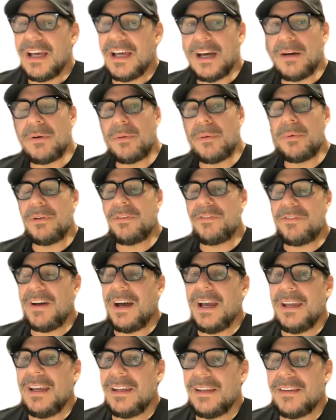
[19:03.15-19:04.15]
And what we
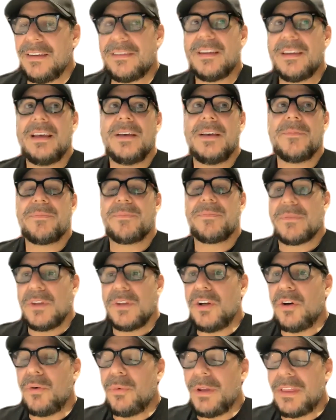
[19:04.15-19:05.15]
find is,
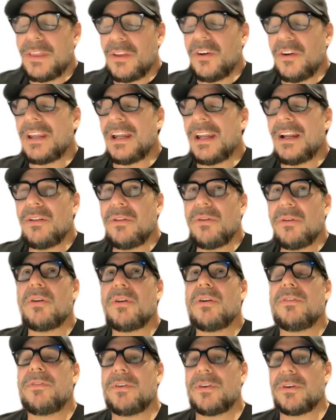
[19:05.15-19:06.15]
we thought that a lot
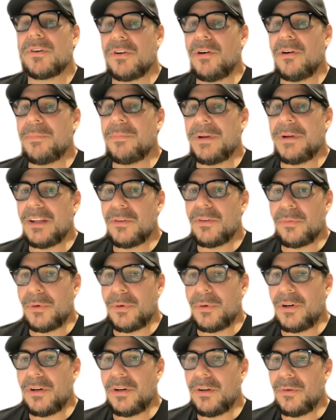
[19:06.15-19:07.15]
of our companies
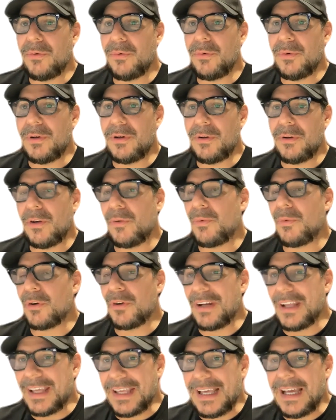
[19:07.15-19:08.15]
were
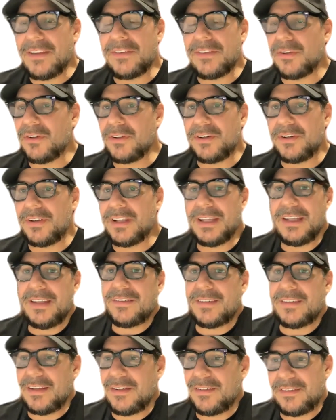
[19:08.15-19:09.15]
going to cancel their
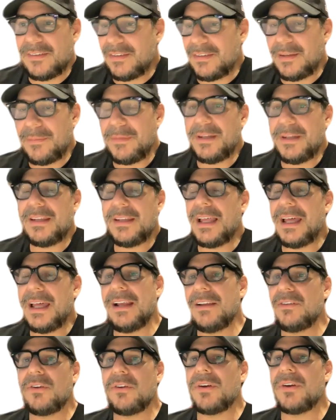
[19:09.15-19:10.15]
leases. I mean, that
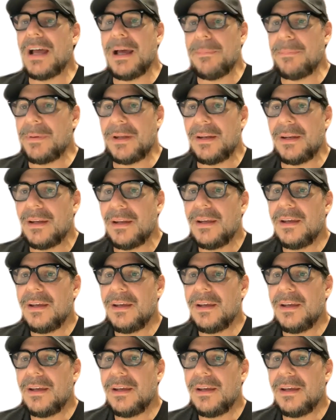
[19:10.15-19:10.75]
had not happened.